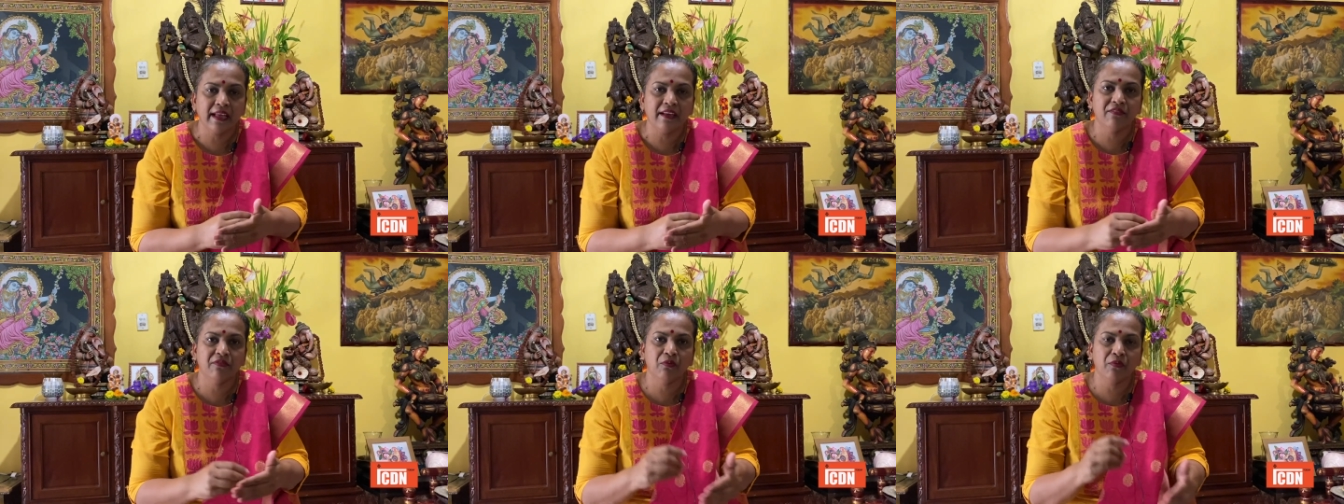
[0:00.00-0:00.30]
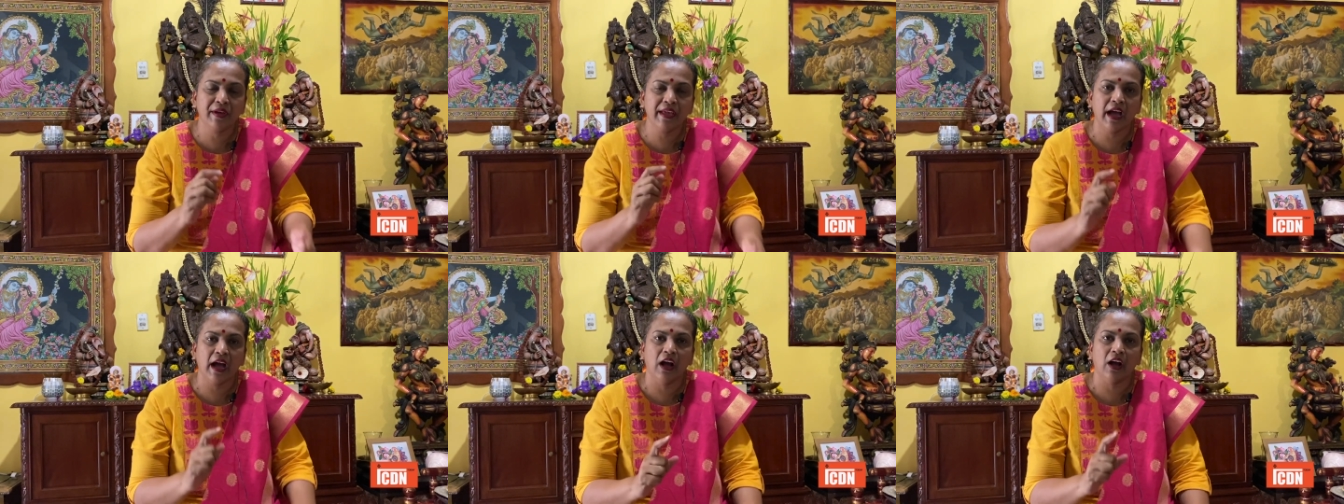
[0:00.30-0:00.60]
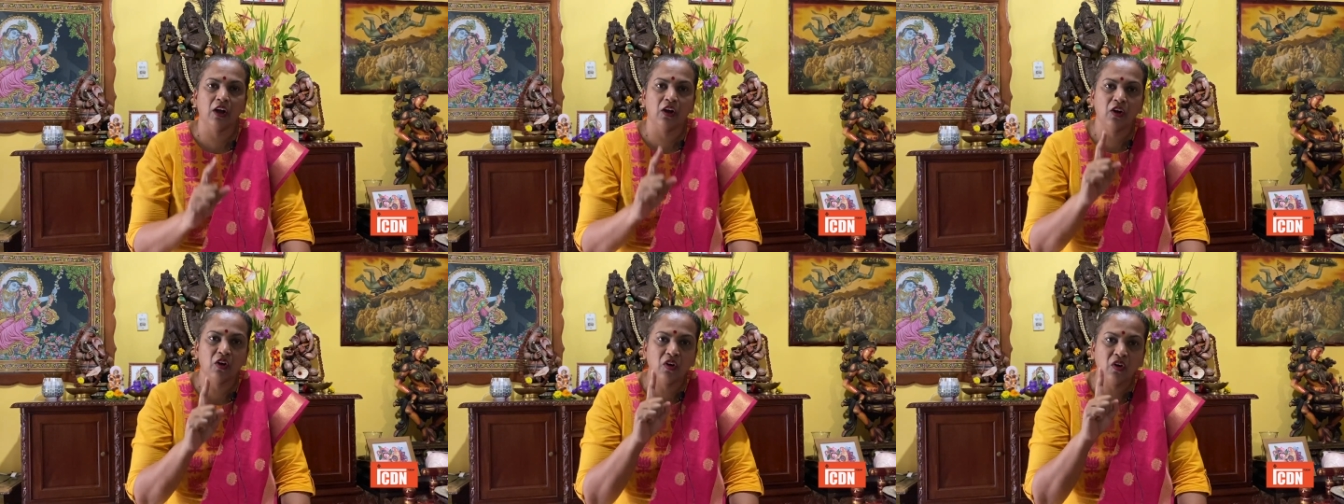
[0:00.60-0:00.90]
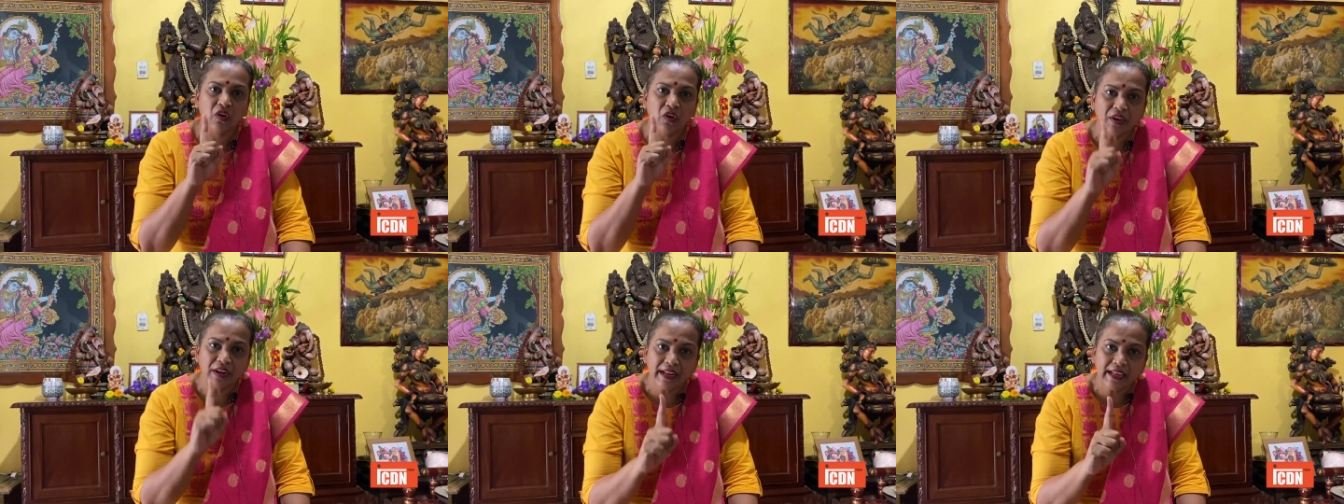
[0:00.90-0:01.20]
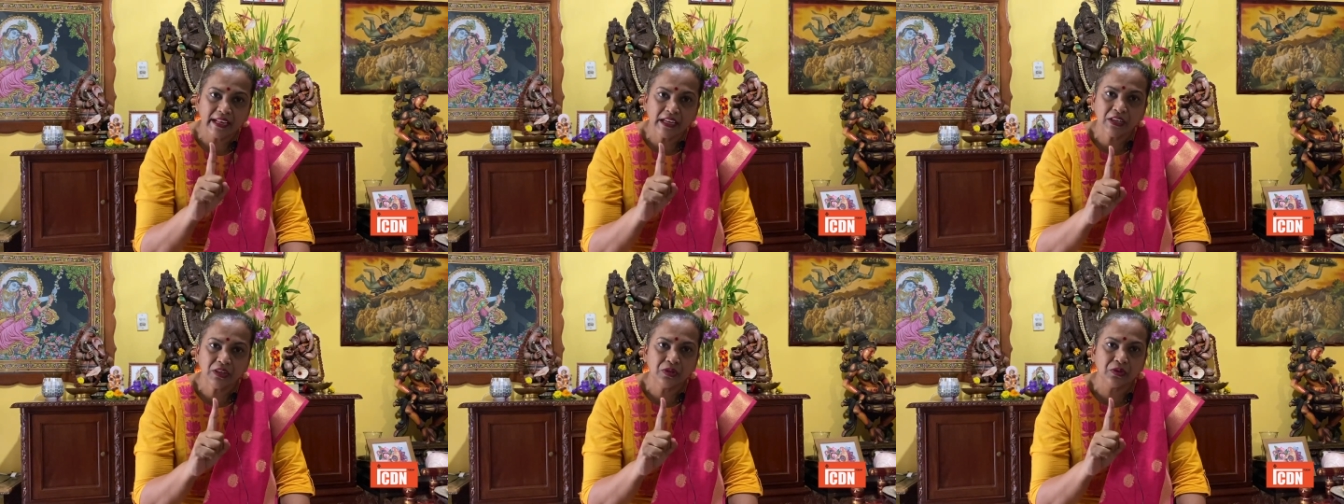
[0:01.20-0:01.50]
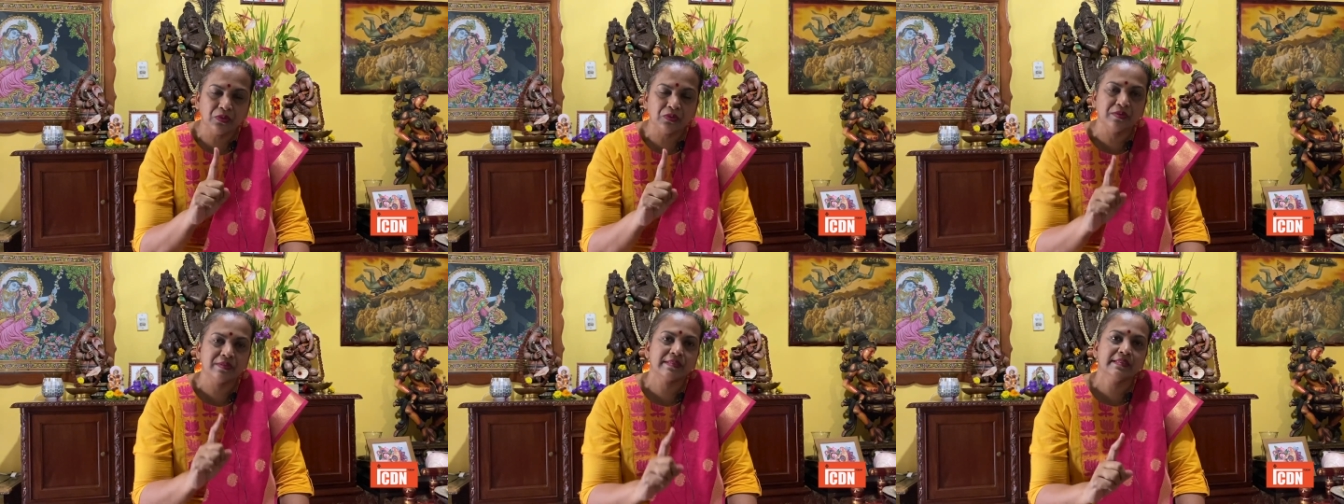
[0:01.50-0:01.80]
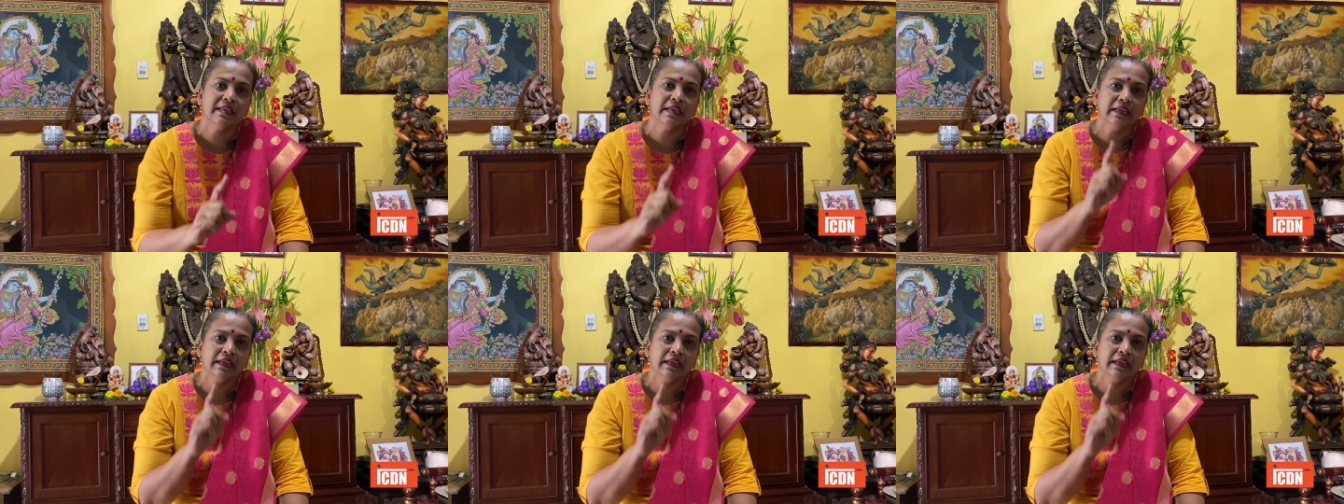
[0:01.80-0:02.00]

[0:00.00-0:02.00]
if we are good Hindus,